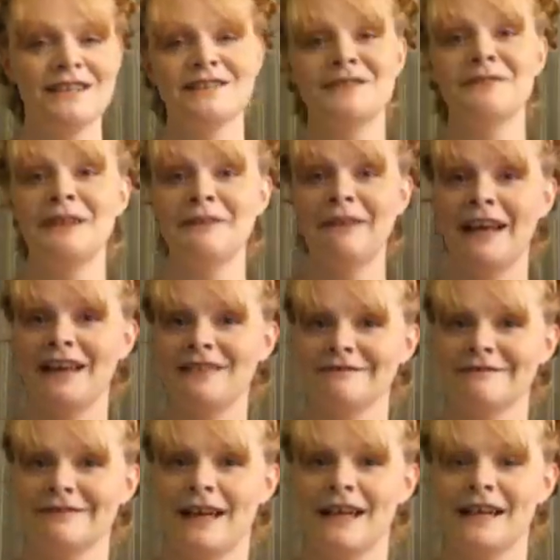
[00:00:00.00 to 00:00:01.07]
So
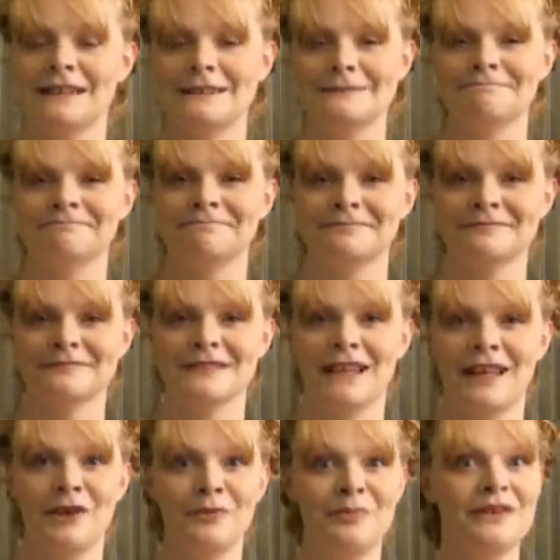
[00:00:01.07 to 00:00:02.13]
anyway,
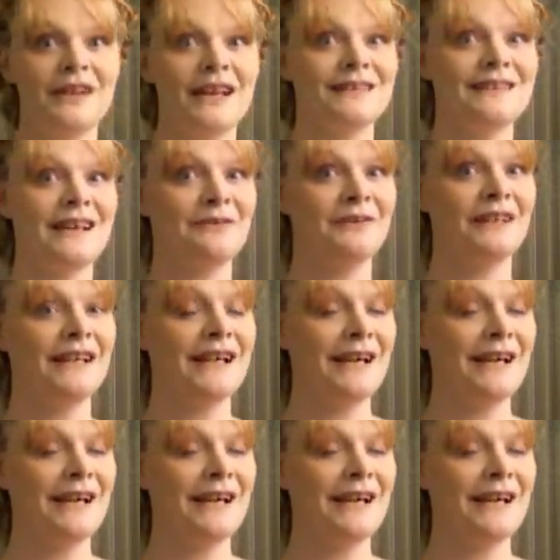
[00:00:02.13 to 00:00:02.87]
I hope you liked that, Rita.